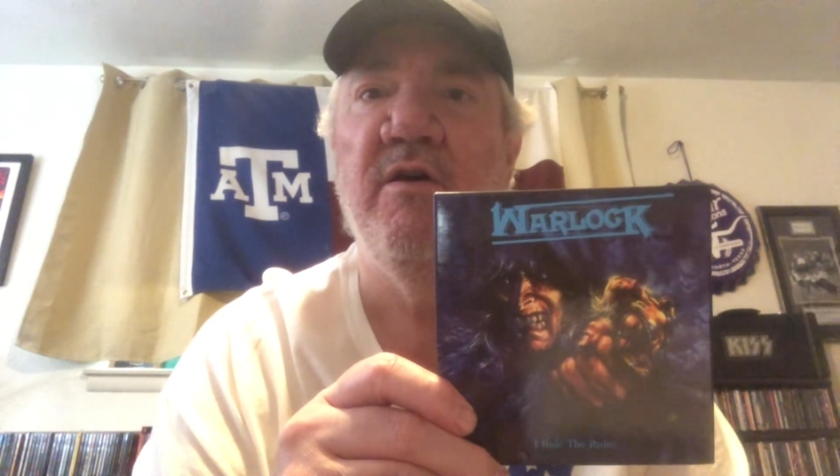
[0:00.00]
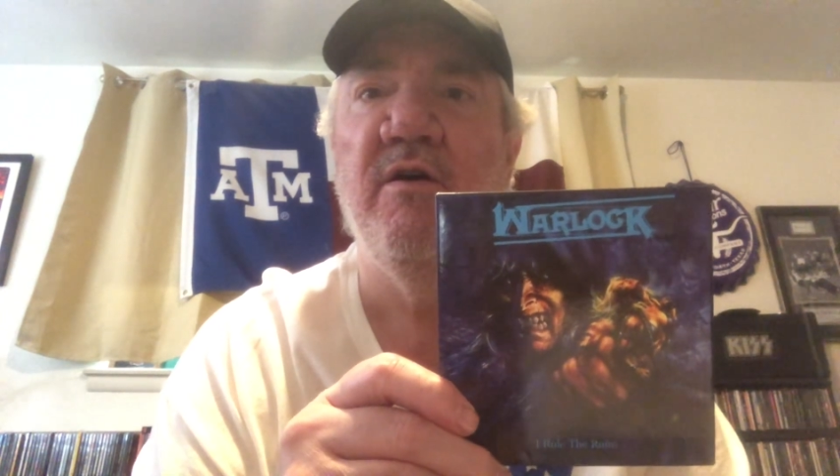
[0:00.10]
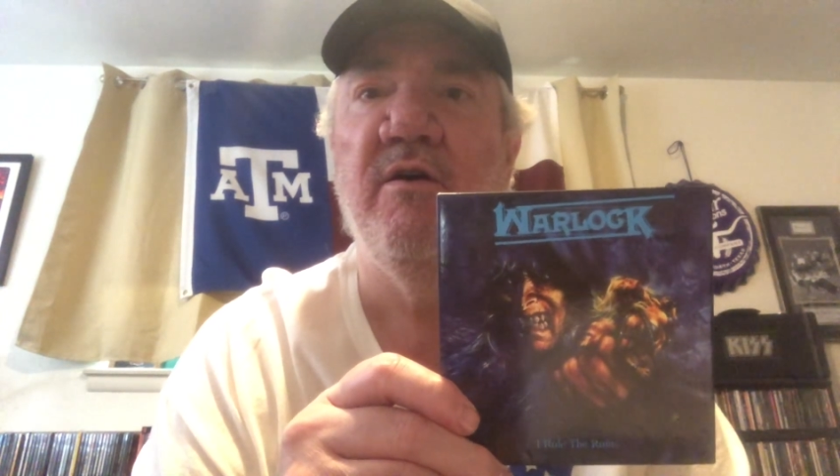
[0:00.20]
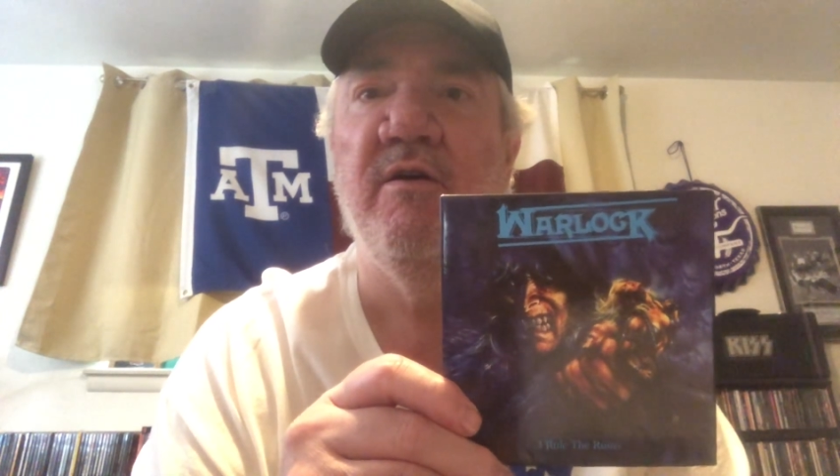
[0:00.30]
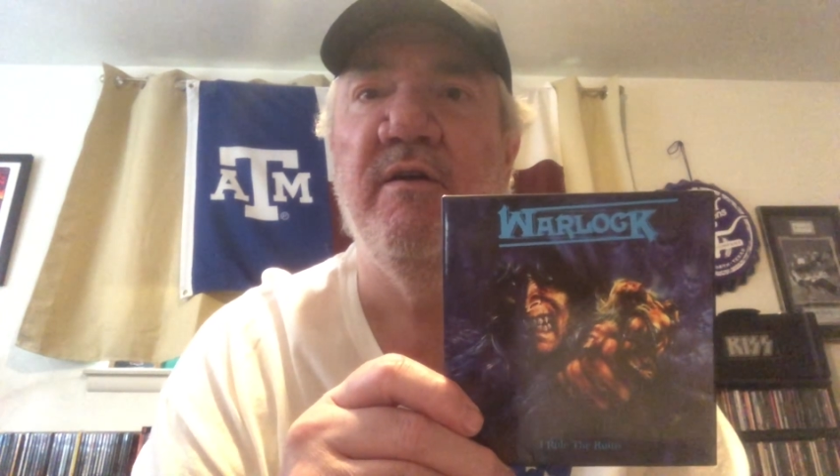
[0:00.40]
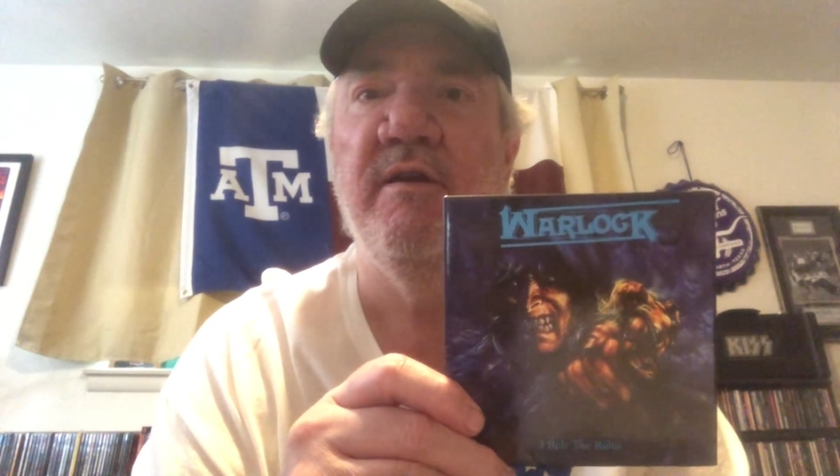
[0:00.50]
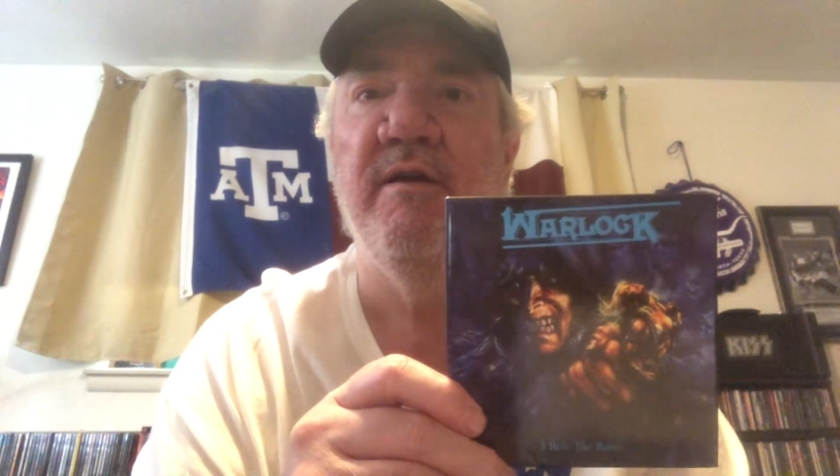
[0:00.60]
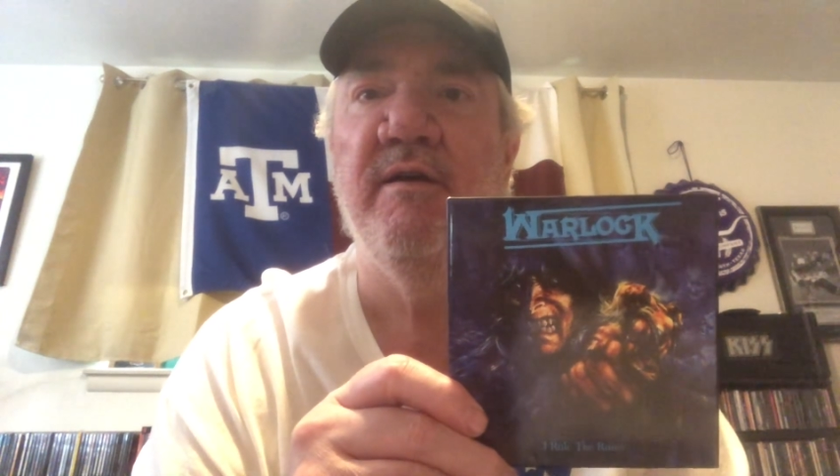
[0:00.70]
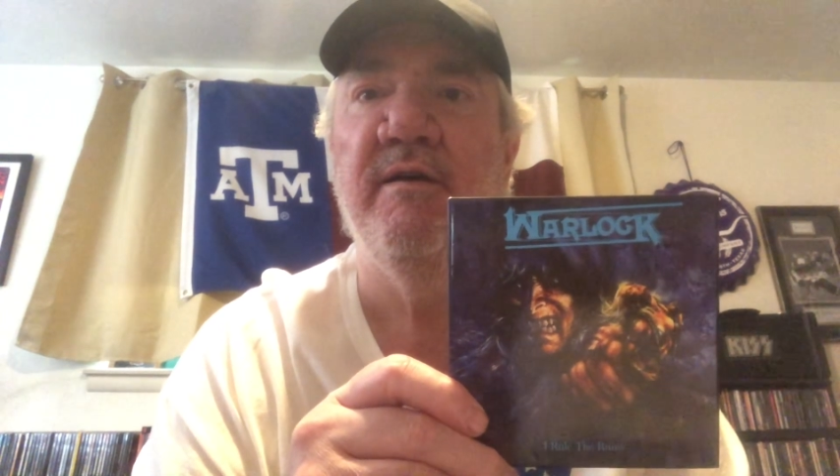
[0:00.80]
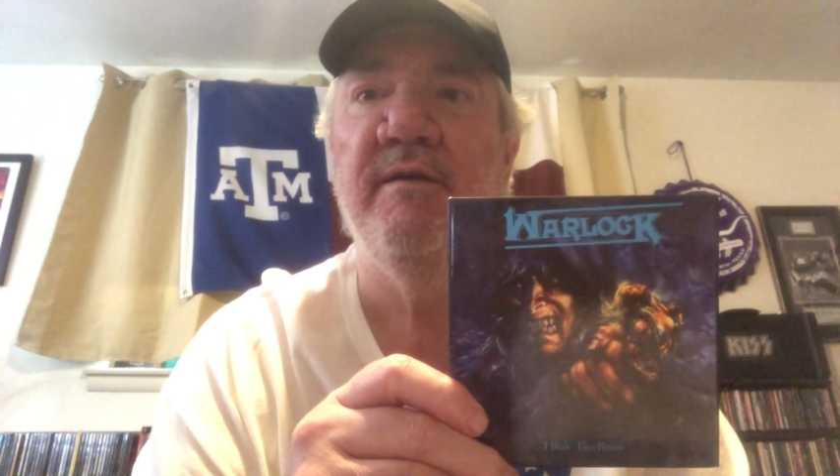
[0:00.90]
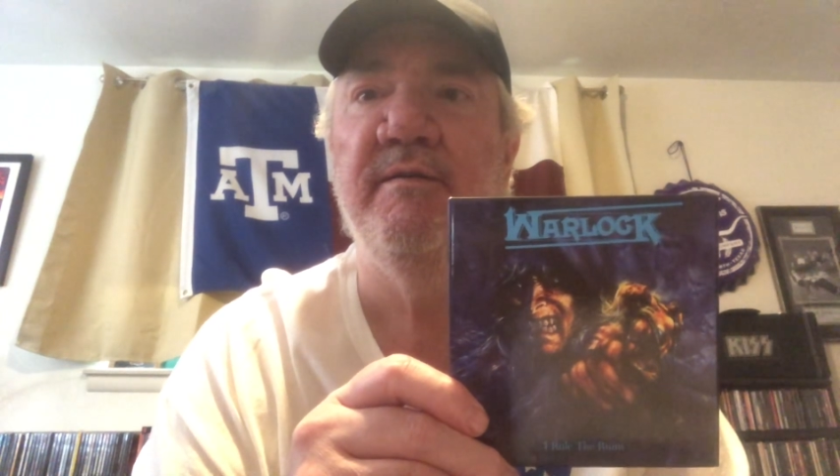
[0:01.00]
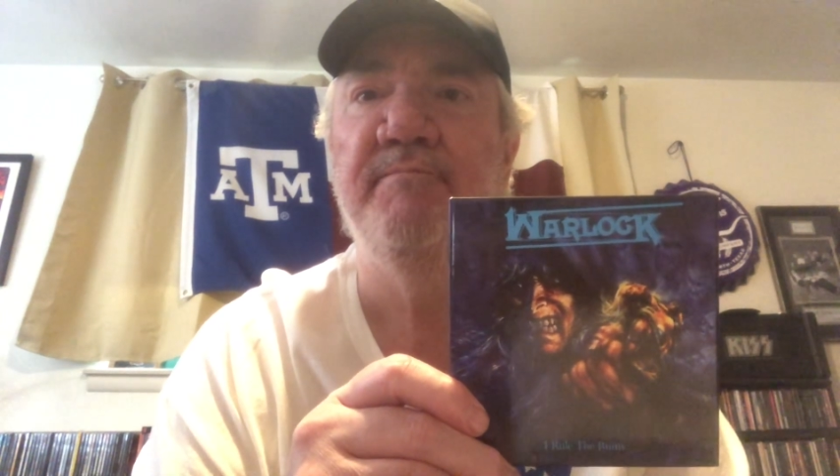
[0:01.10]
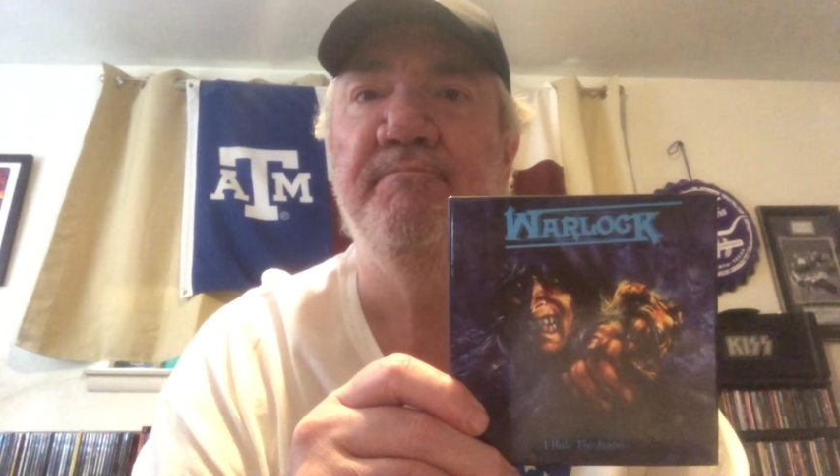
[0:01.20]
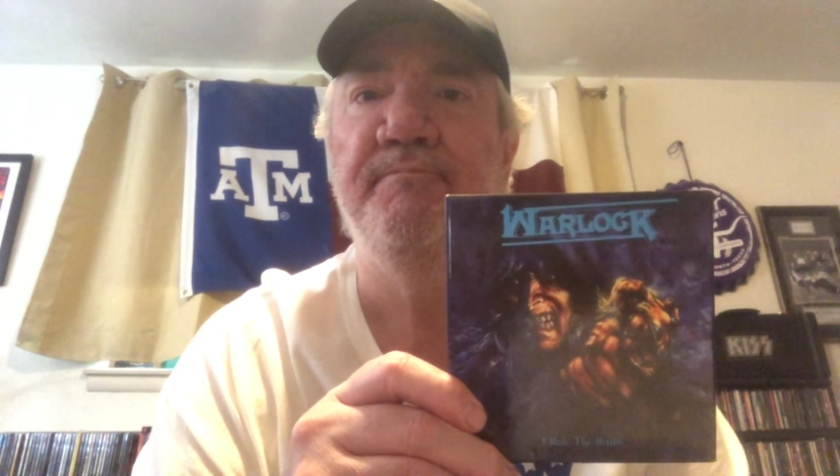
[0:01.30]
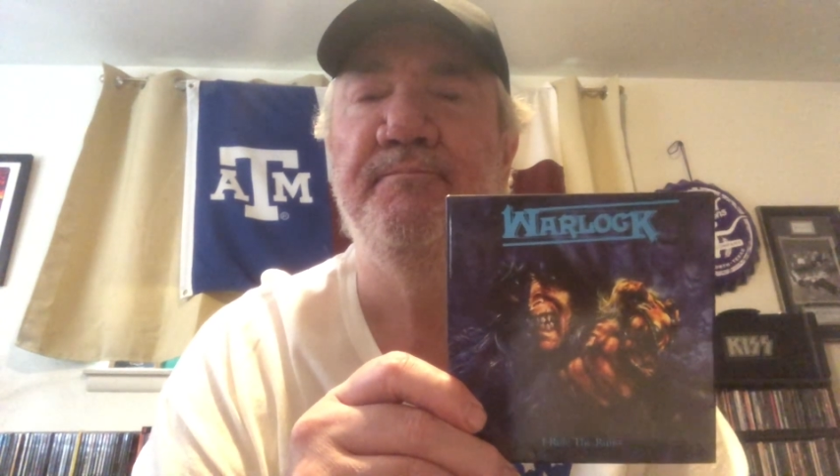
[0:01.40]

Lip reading: on